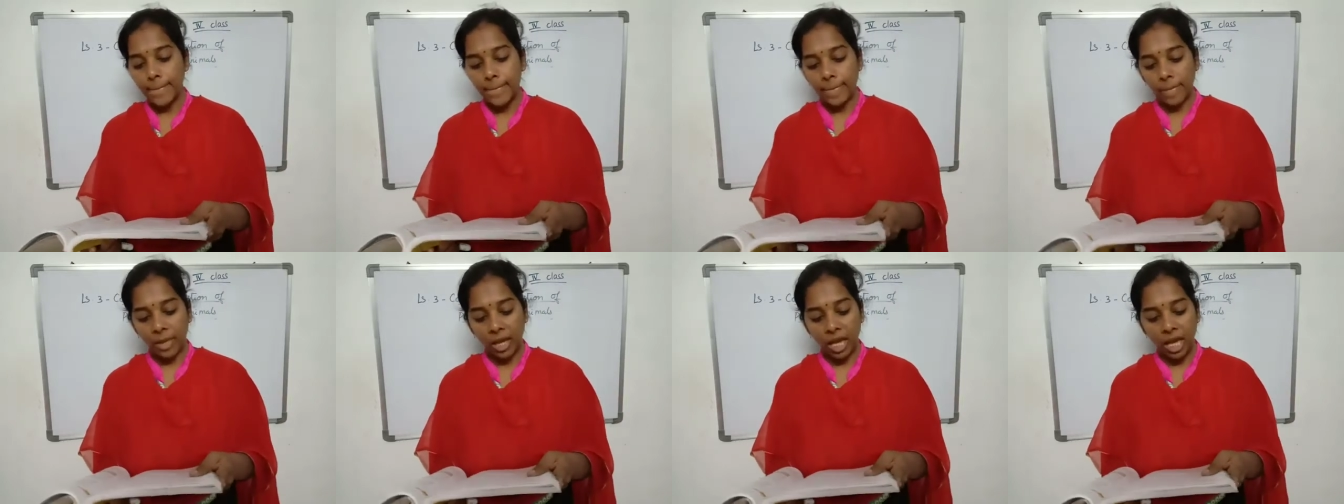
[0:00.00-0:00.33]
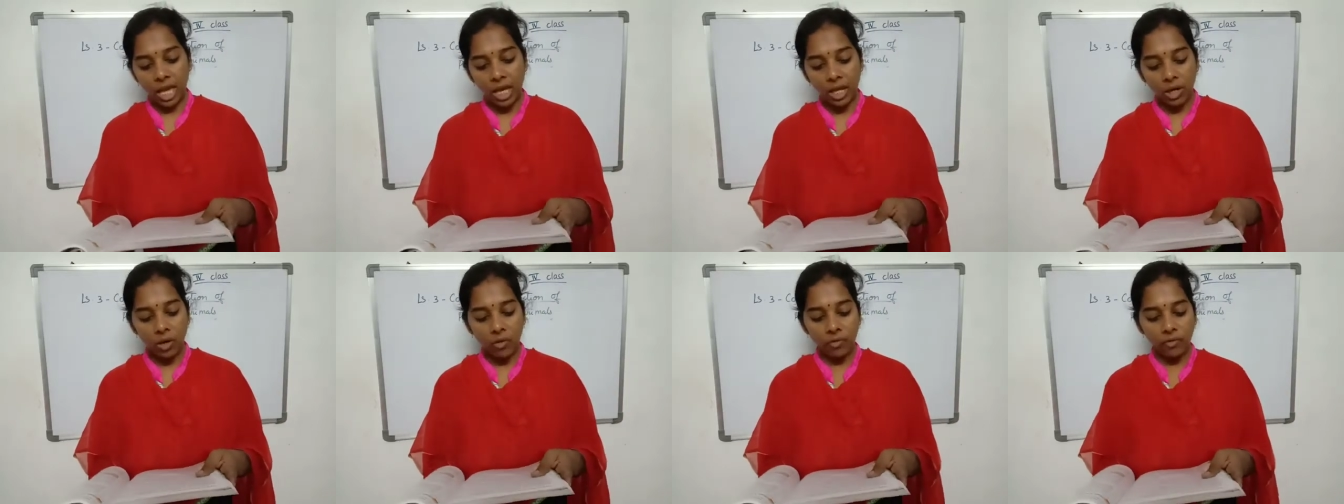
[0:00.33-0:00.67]

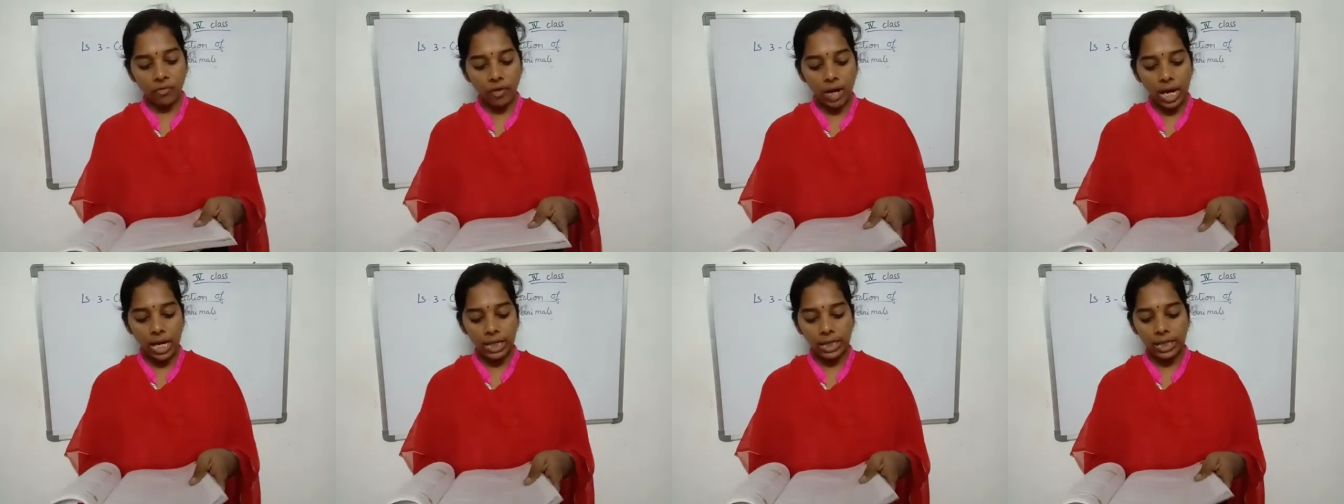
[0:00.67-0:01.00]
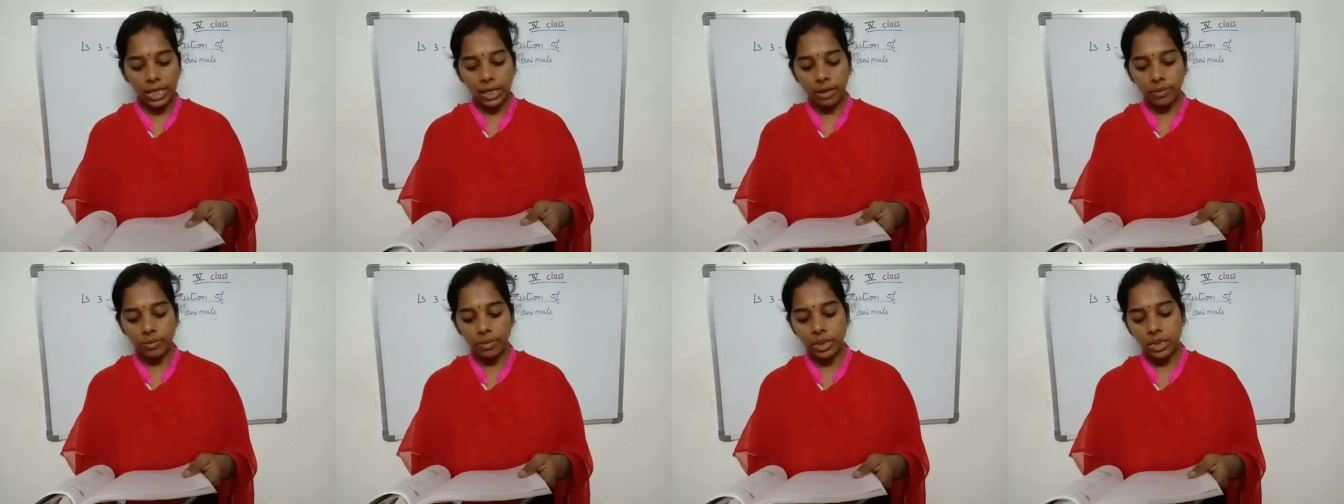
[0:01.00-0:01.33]
Care of wild
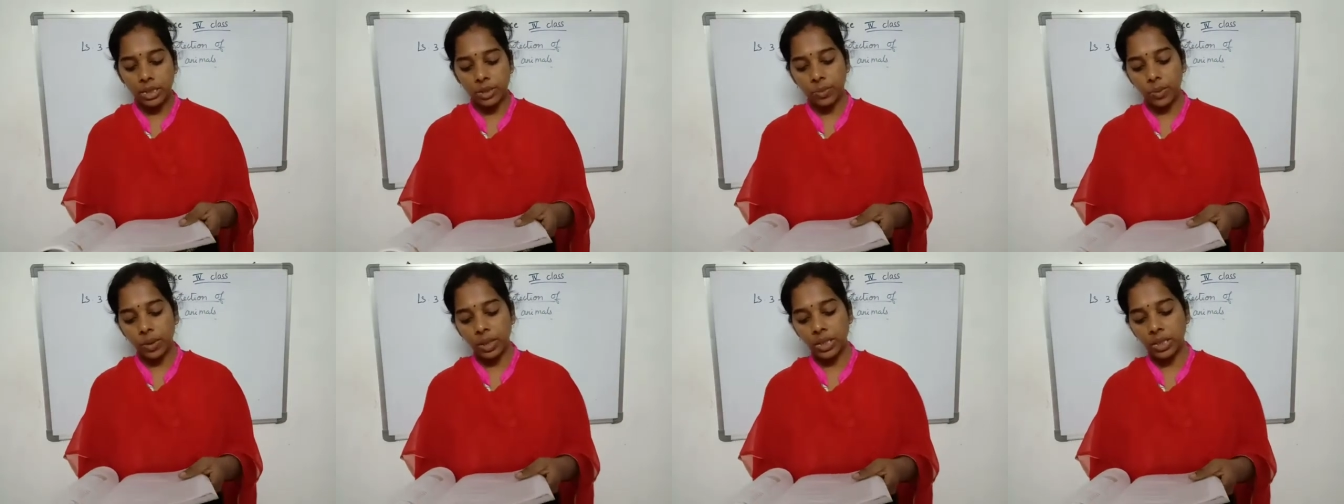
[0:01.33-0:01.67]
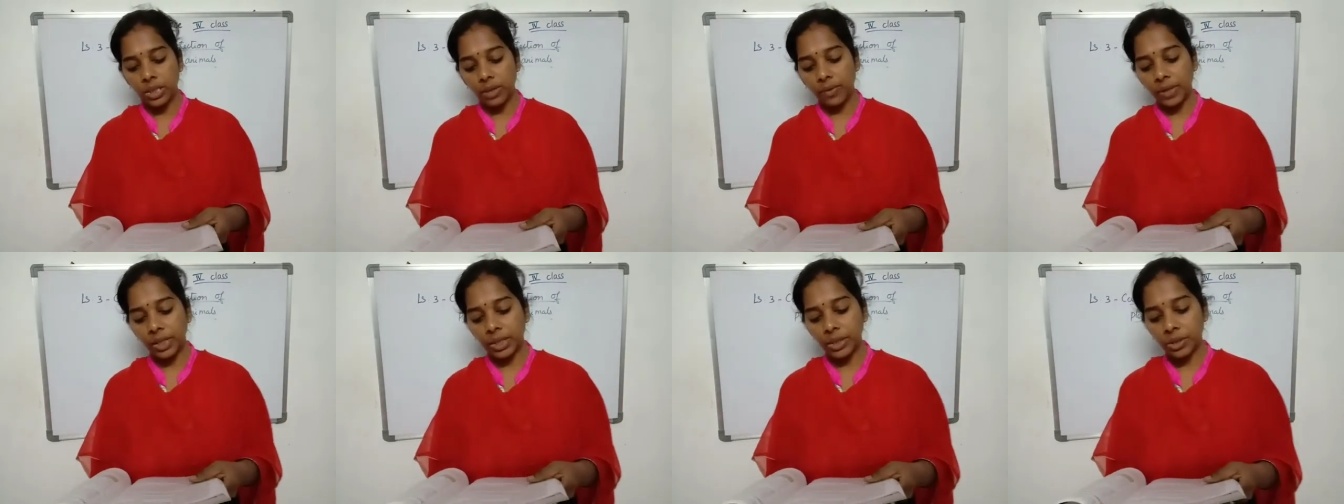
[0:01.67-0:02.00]
animals.
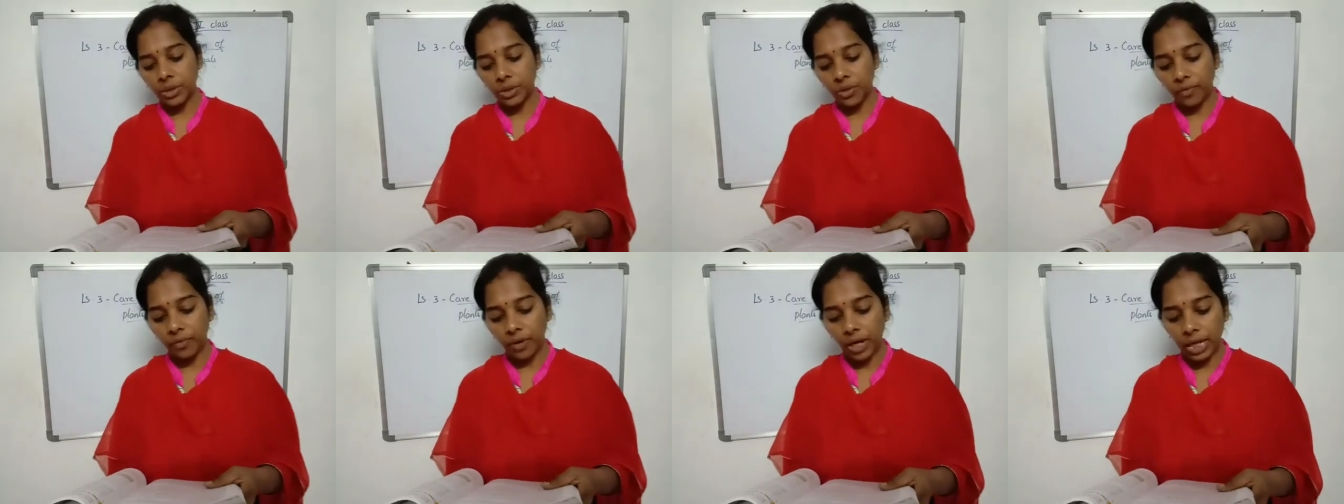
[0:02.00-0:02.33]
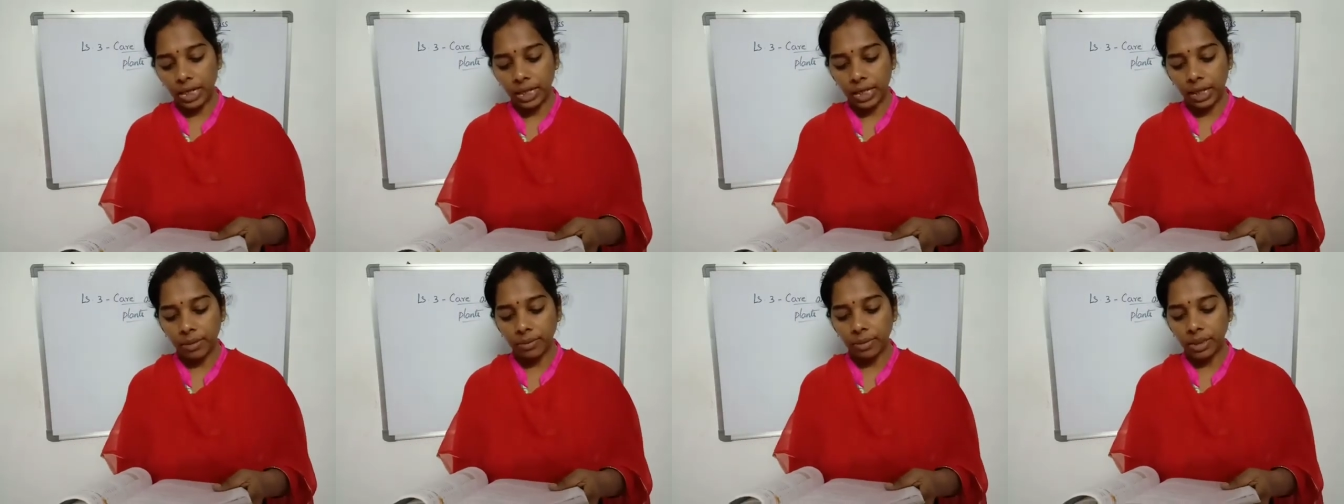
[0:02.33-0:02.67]
Preservation of wild
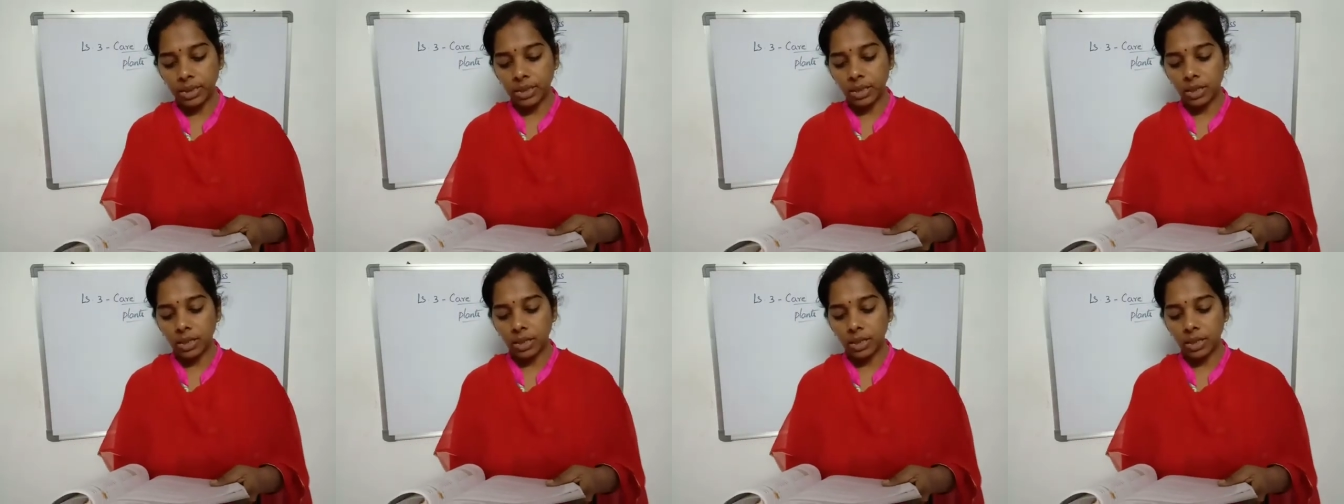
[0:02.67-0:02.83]
animals.